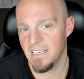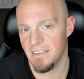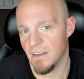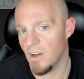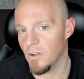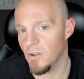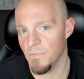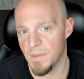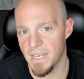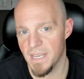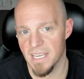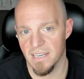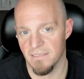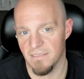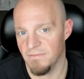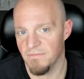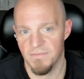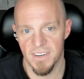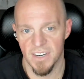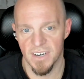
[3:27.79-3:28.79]
albeit
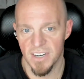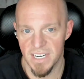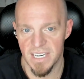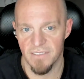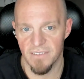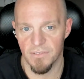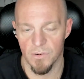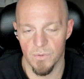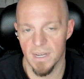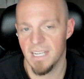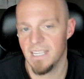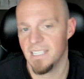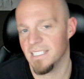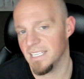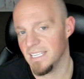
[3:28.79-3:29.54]
very different ways.